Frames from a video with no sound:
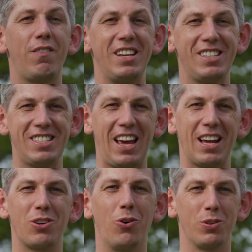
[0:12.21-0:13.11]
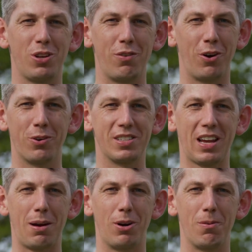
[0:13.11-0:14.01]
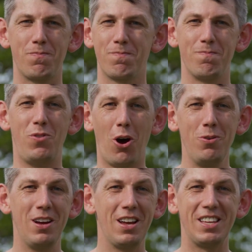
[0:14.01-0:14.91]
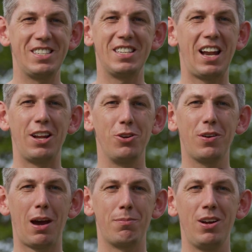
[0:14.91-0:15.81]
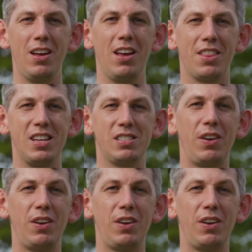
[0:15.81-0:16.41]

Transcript: phase detect autofocus camera. No, this isn't a new camera. This